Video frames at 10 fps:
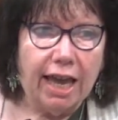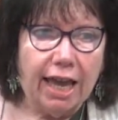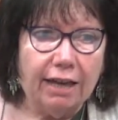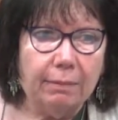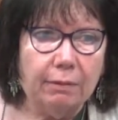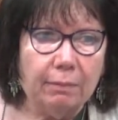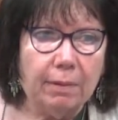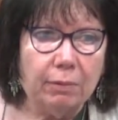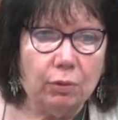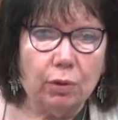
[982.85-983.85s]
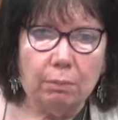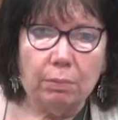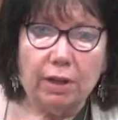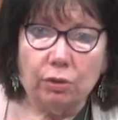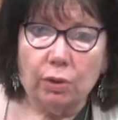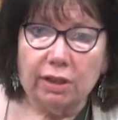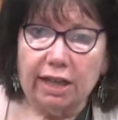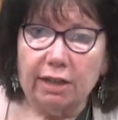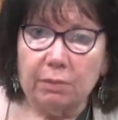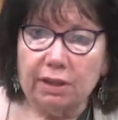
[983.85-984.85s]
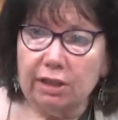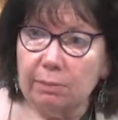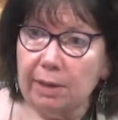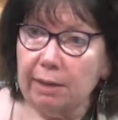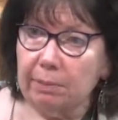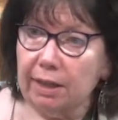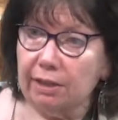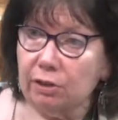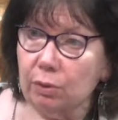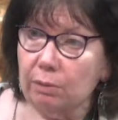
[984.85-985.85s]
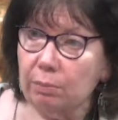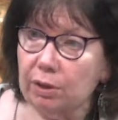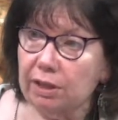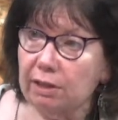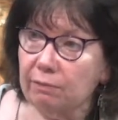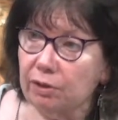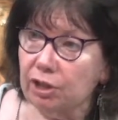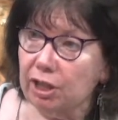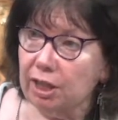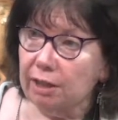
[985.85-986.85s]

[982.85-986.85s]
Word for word: Anybody remember Lorton? They tore it down, it was such a bad place. Lorton Prison in Virginia.